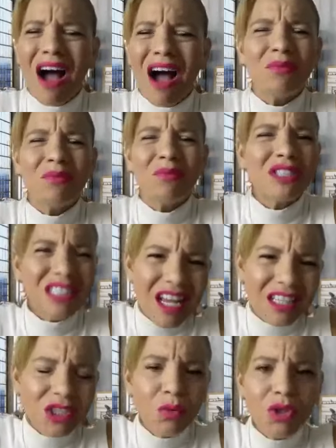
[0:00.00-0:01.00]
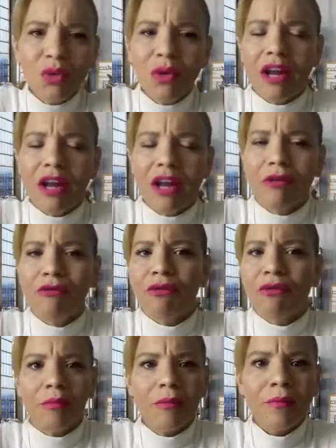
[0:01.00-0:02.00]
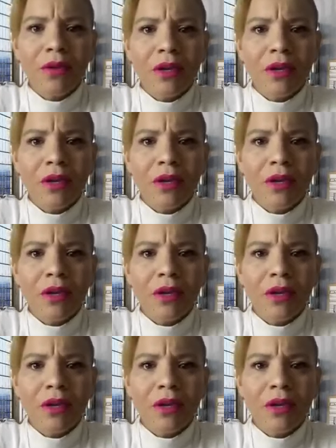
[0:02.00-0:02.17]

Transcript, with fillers: I'm obsessed with you getting freedom.